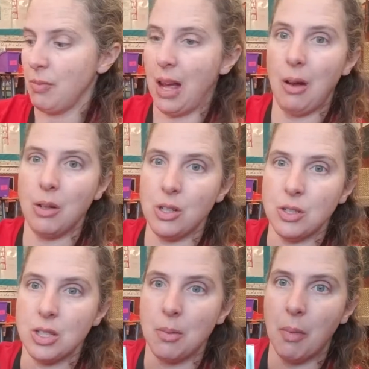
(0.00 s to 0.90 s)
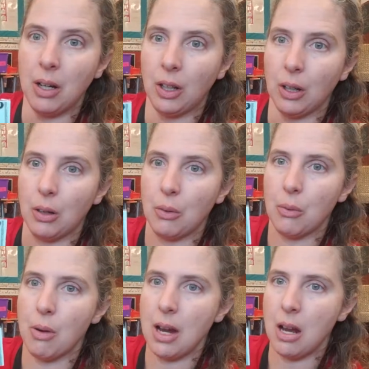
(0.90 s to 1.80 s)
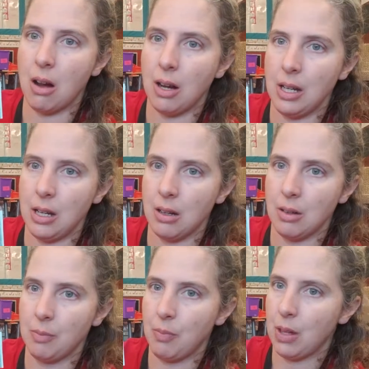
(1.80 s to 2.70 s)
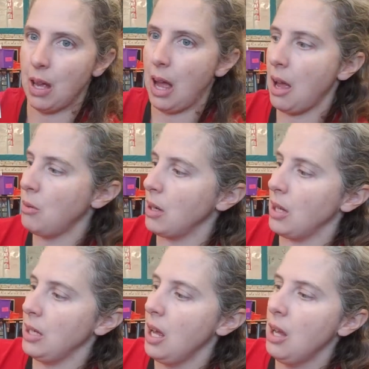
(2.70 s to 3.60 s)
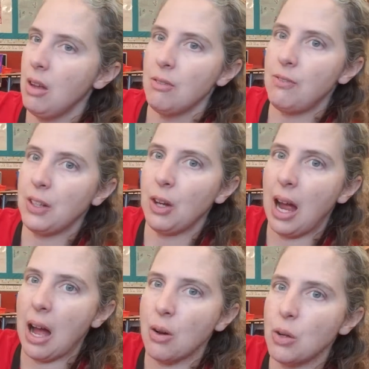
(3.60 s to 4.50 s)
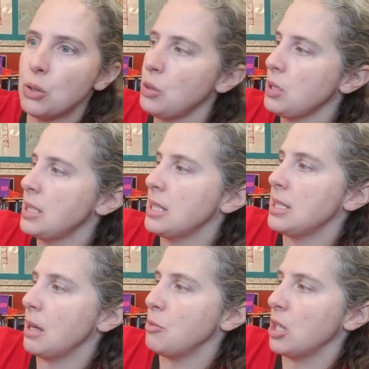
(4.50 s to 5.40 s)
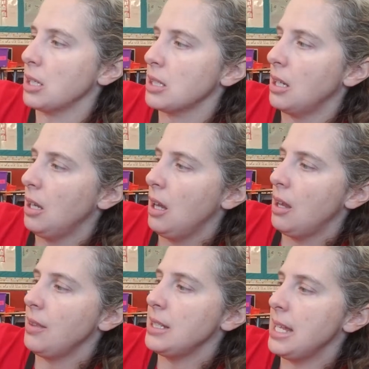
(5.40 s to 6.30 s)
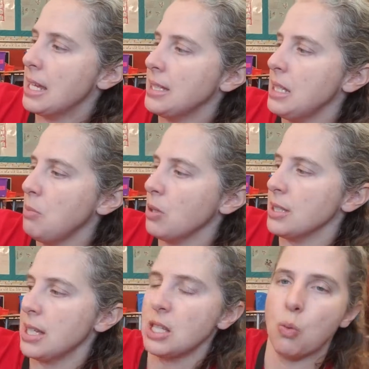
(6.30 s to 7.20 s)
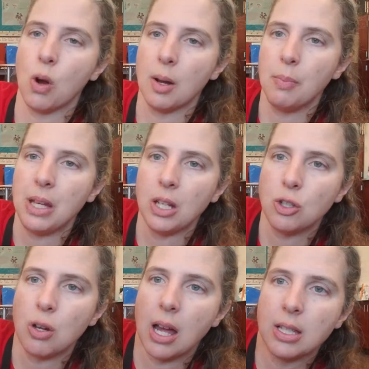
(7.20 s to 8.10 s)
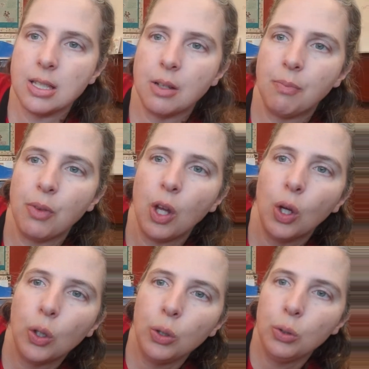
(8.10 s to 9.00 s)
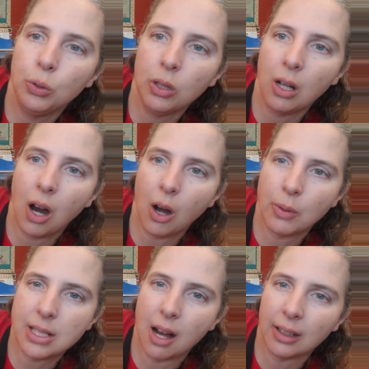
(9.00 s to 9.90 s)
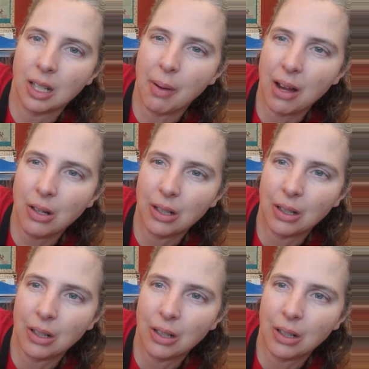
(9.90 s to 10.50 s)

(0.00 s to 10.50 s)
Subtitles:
I would use the marker right on here. I would figure out who's the subject. The dancing princess wore a pink dress. Who are we talking about?